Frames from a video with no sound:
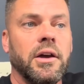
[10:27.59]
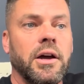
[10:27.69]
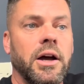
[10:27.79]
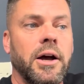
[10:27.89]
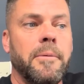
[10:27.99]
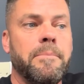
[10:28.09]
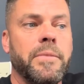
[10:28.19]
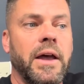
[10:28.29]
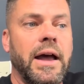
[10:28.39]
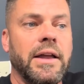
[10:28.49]

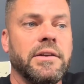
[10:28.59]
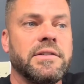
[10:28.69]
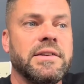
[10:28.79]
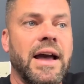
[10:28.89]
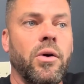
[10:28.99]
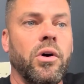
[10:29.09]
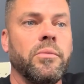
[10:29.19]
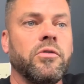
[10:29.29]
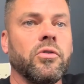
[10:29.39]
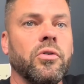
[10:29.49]
And now I'm
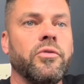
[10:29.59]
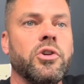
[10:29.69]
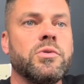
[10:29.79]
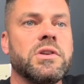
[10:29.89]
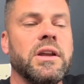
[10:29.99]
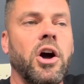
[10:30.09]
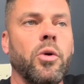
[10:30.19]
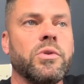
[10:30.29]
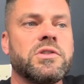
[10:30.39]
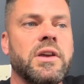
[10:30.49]
sort of using it, I
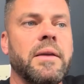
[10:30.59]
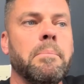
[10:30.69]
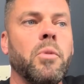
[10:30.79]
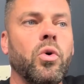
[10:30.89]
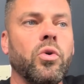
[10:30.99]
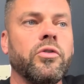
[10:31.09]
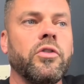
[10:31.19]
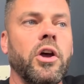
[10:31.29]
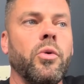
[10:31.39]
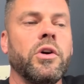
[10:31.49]
would say, more
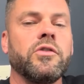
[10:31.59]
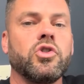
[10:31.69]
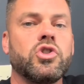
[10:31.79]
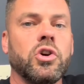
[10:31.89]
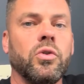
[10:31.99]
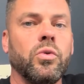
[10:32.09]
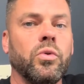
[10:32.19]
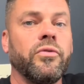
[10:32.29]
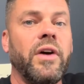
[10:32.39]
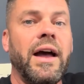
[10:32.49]
so as a tool
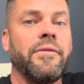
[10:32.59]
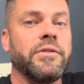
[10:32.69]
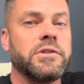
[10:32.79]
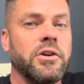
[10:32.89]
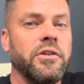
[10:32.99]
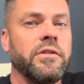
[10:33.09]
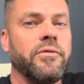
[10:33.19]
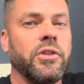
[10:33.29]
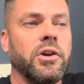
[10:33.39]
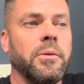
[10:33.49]
for advertising
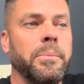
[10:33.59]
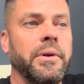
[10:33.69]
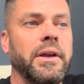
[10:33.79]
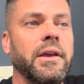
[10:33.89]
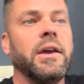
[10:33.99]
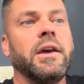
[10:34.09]
for the company.